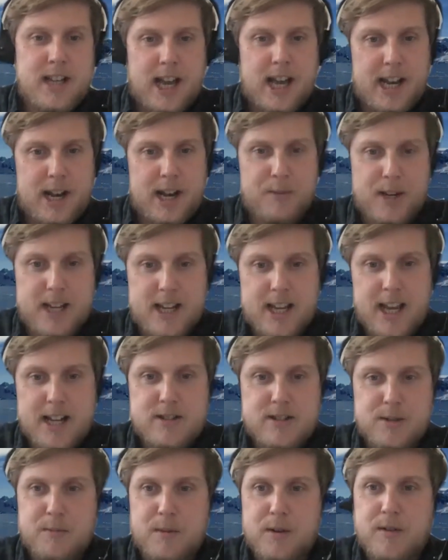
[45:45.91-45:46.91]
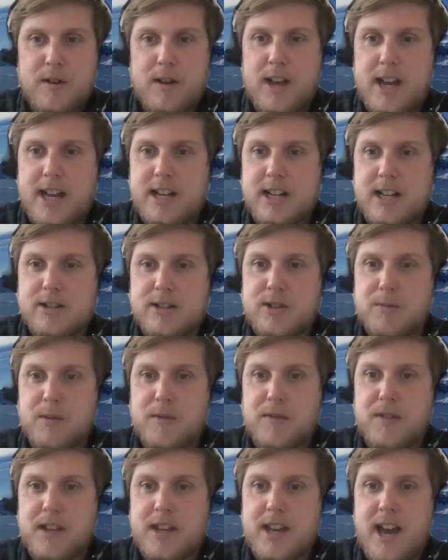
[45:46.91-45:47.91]
and then we can get into some
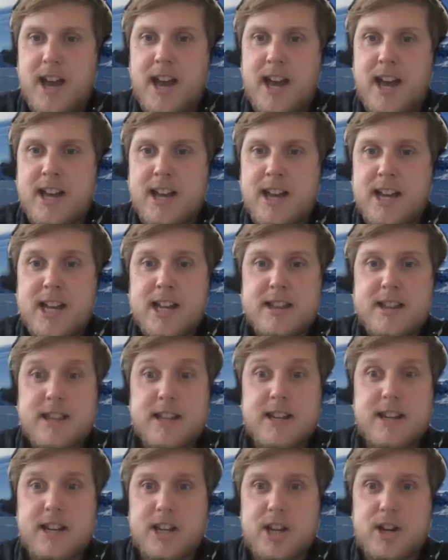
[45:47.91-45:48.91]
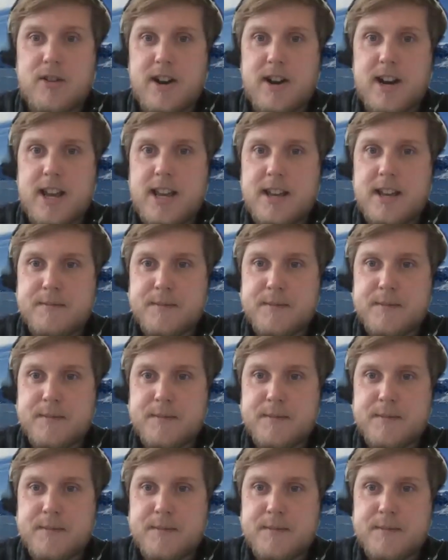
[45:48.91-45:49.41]
of the nitty gritty.